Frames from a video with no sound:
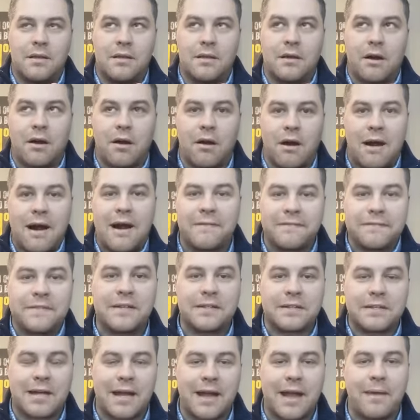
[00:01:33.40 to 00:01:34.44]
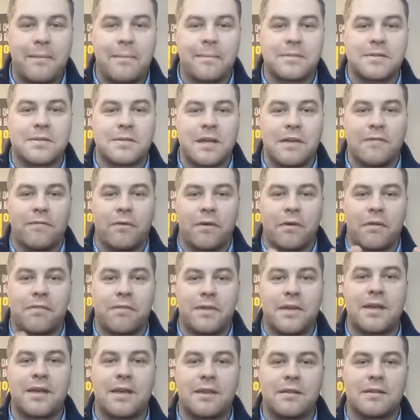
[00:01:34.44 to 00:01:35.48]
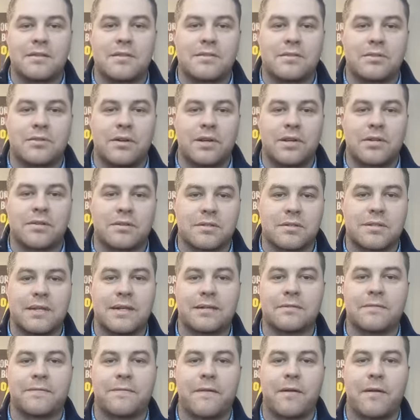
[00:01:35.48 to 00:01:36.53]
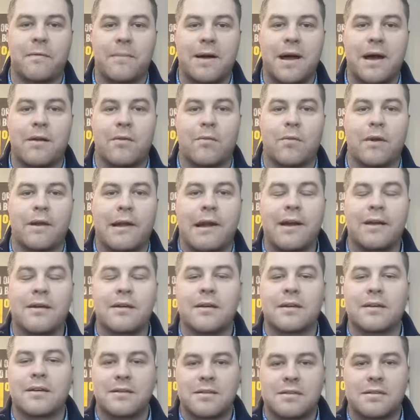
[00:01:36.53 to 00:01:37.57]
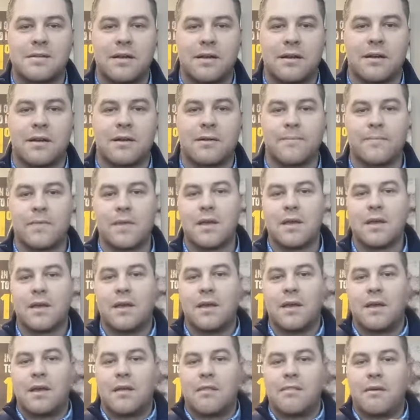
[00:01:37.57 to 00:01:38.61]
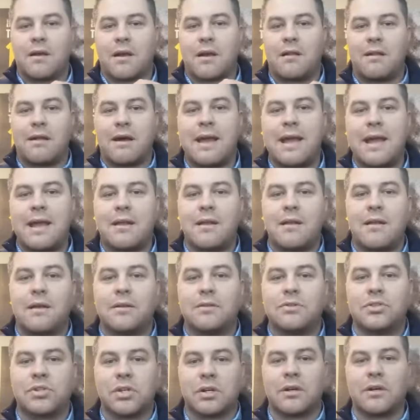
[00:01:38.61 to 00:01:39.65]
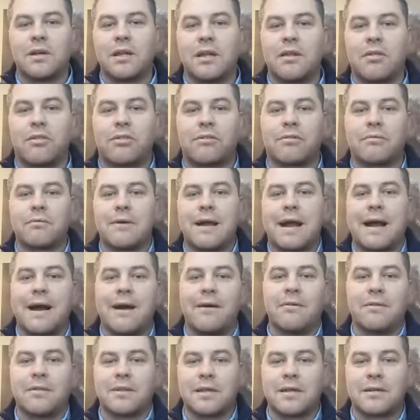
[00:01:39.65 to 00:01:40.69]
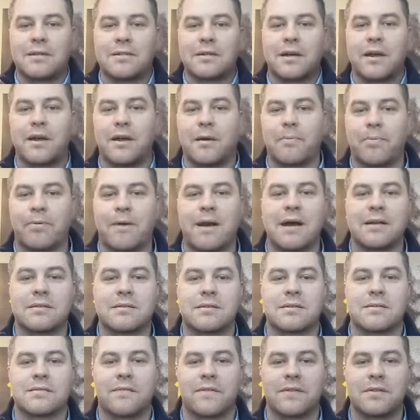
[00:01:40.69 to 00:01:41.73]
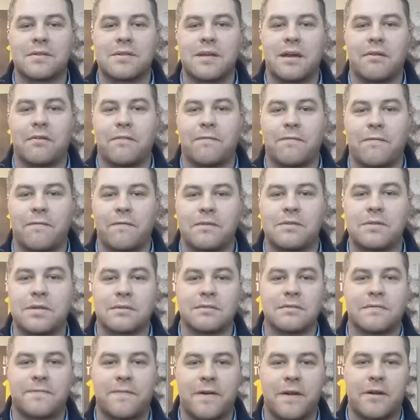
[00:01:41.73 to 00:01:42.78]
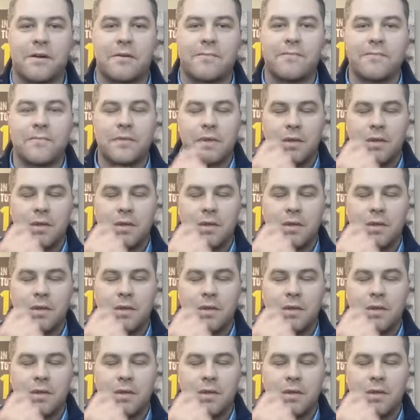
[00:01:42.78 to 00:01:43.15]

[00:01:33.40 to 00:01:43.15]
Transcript: oftentimes, if we're thinking this traditional sales funnel model, we're not going to consider the client journey throughout the entire process of the sales funnel.